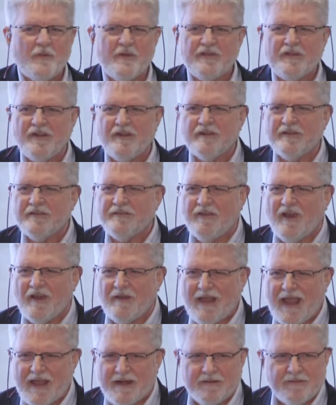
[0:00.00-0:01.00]
with all her
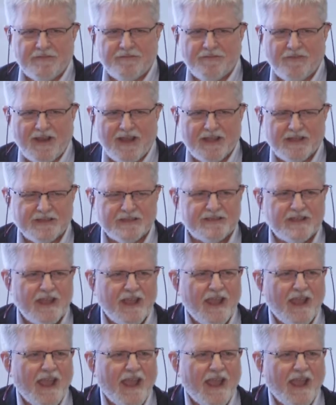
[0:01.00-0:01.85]
farm animal friends,